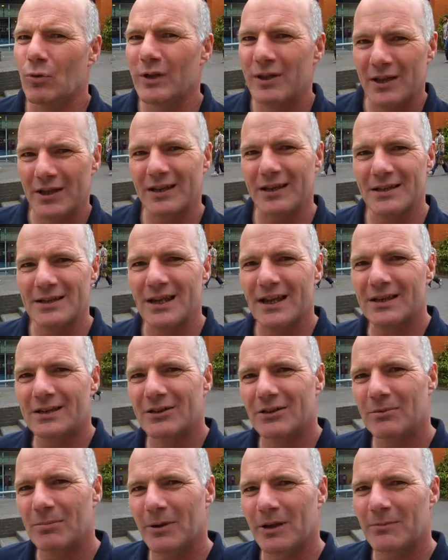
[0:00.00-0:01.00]
with the consent
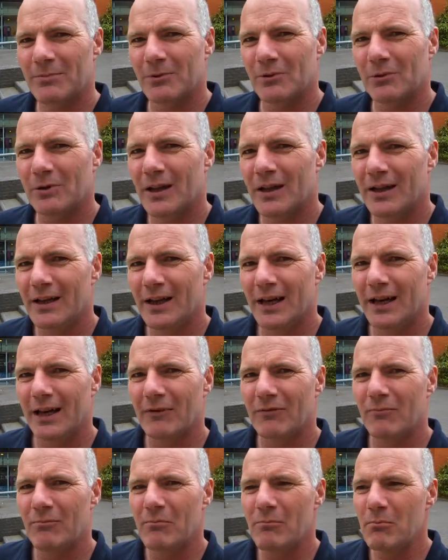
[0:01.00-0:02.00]
of the people, and
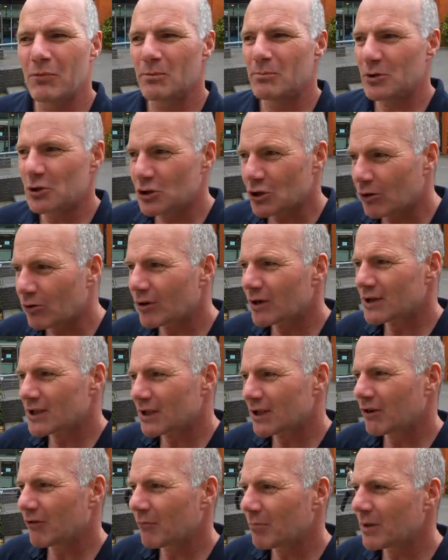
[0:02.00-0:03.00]
if the
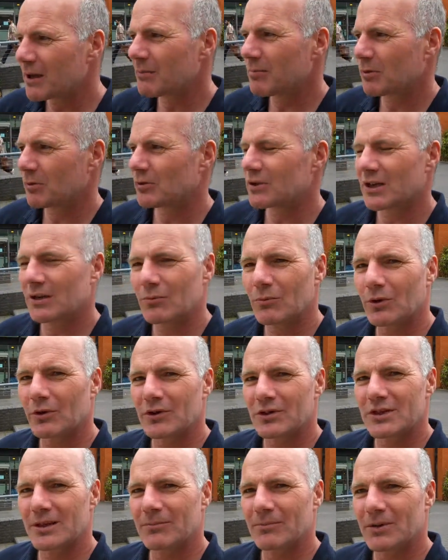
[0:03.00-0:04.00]
majority of people don't
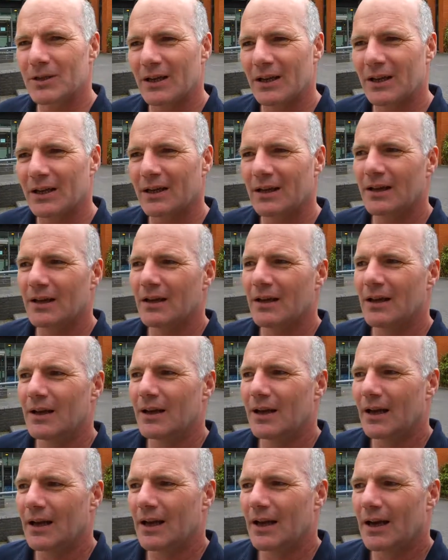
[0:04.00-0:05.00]
want something,
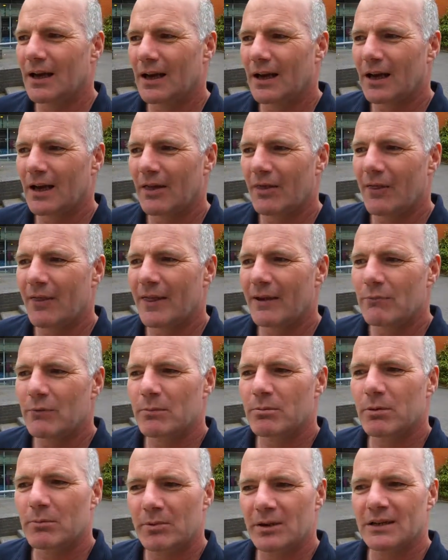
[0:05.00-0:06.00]
then
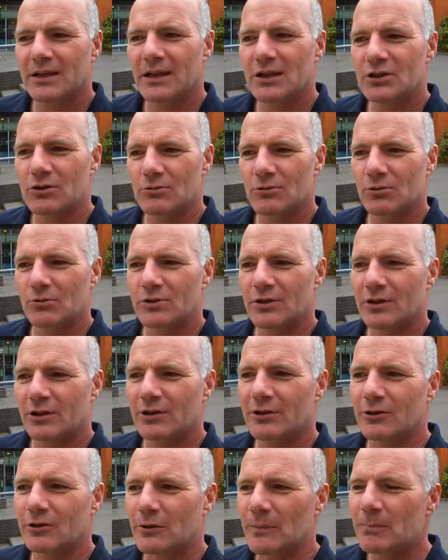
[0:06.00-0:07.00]
we probably need to alter the
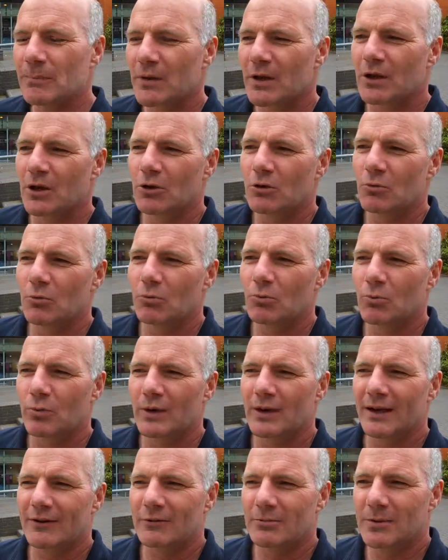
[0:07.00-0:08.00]
law.
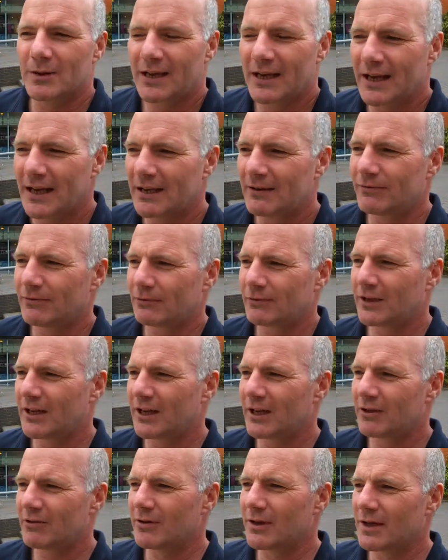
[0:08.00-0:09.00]
We have to be careful
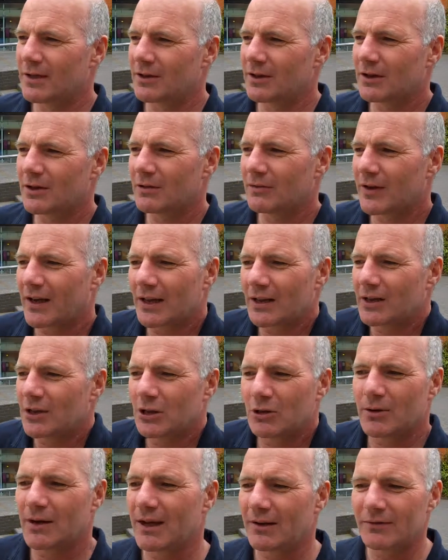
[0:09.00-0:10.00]
though in that the fact
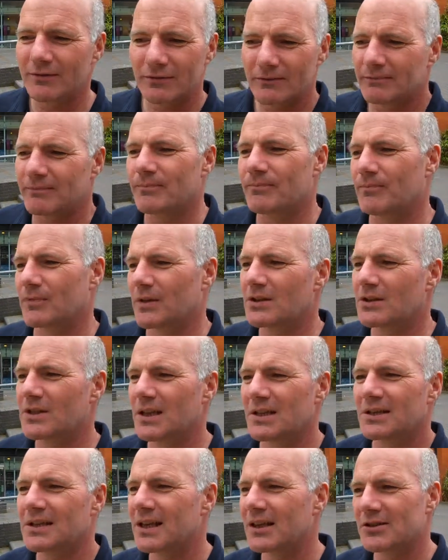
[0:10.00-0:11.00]
that you have
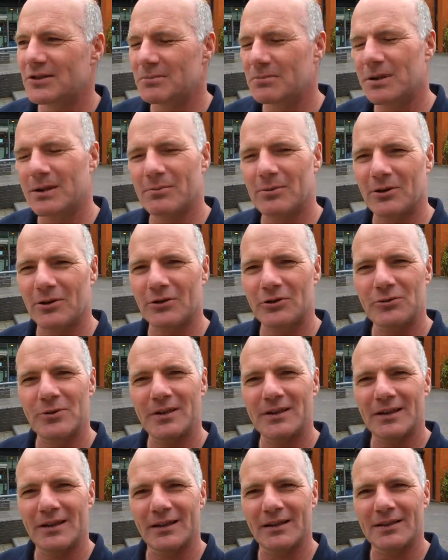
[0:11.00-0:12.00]
10,000 people on
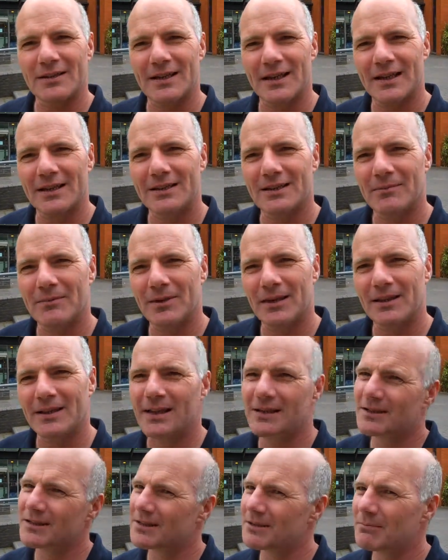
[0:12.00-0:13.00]
Twitter saying something,
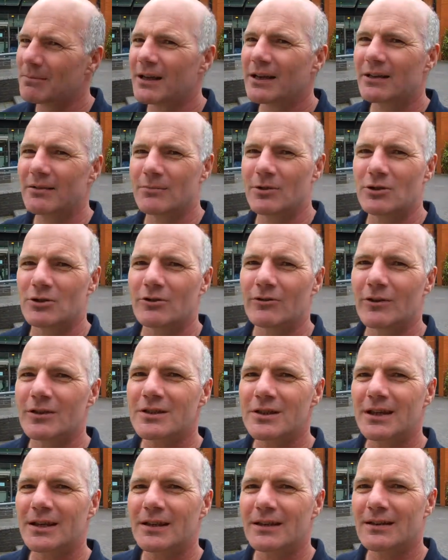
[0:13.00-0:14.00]
that doesn't make a
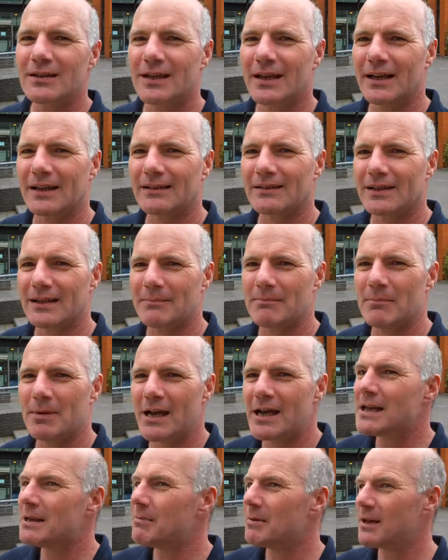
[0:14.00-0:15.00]
majority. That
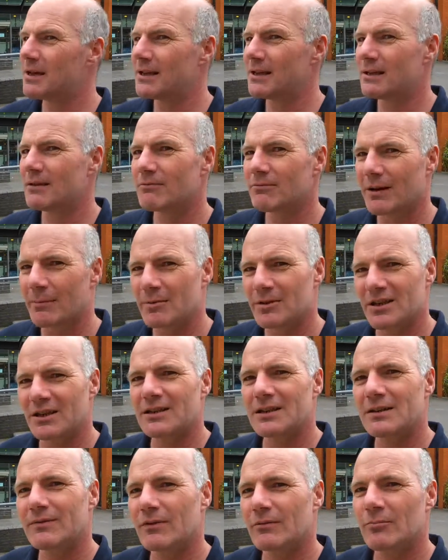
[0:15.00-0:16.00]
may be
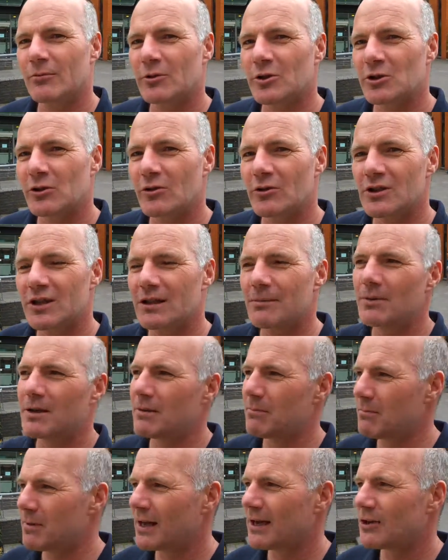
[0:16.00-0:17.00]
representative of a majority, but
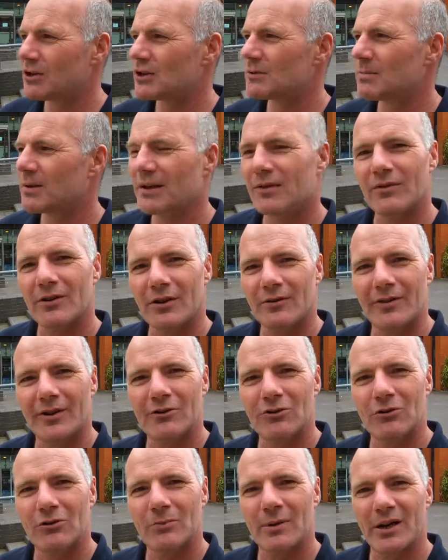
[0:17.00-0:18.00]
it may just be a very
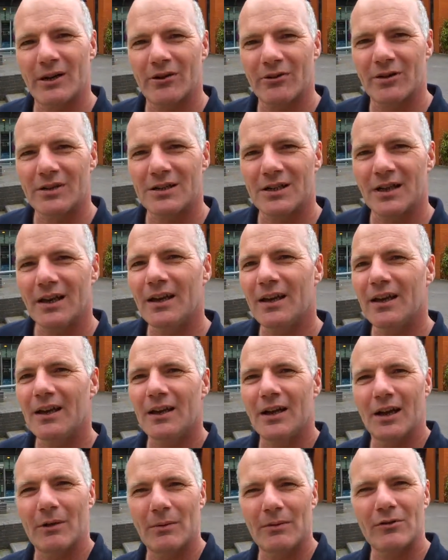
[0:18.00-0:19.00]
vocal minority.
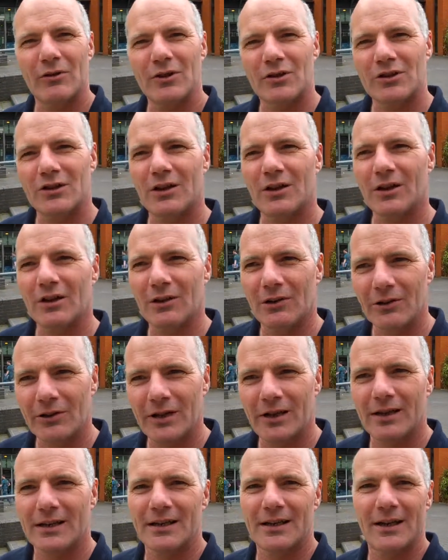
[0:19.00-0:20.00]
And we've got to start
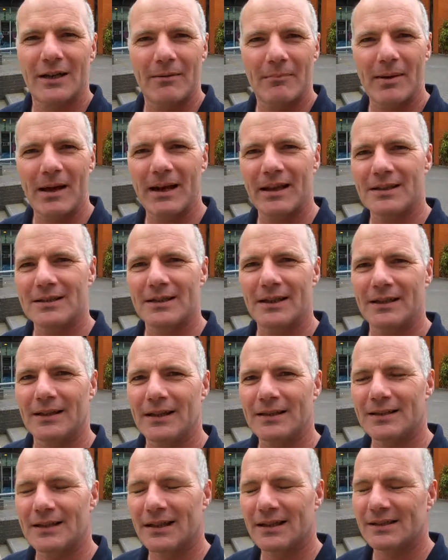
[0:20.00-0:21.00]
looking at it and balancing
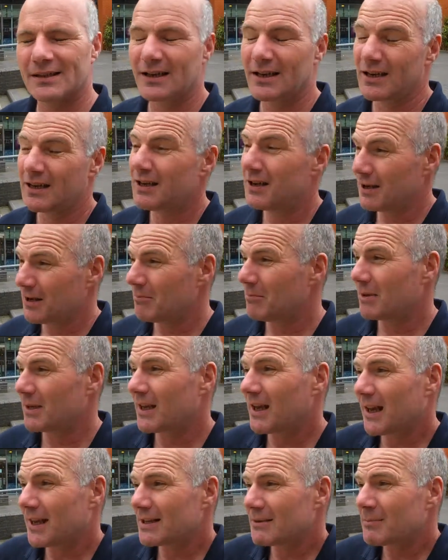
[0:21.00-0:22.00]
these things. But
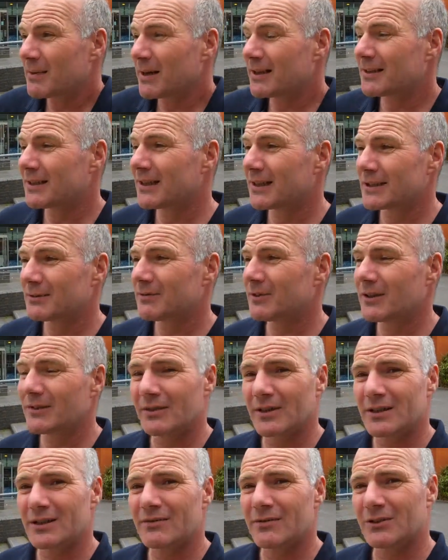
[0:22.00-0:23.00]
it has made things very,
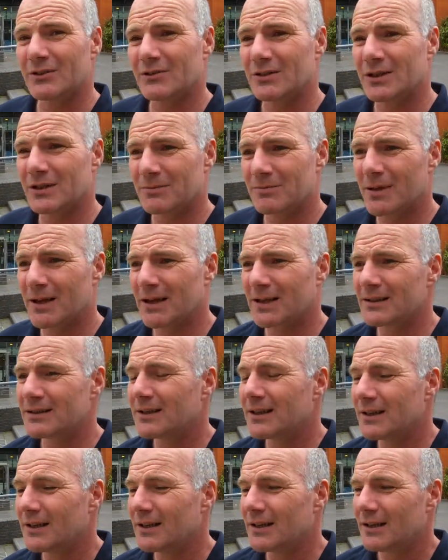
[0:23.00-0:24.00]
very difficult. It's made,
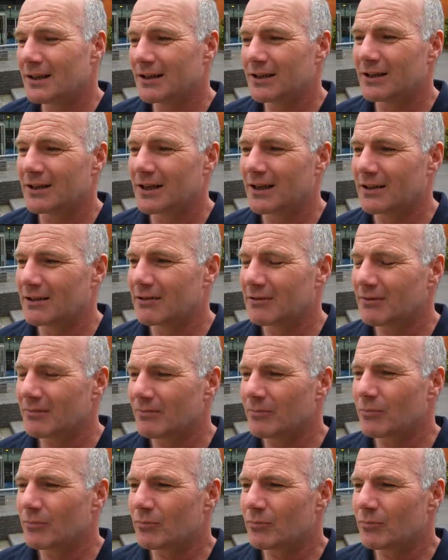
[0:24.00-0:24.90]
you know,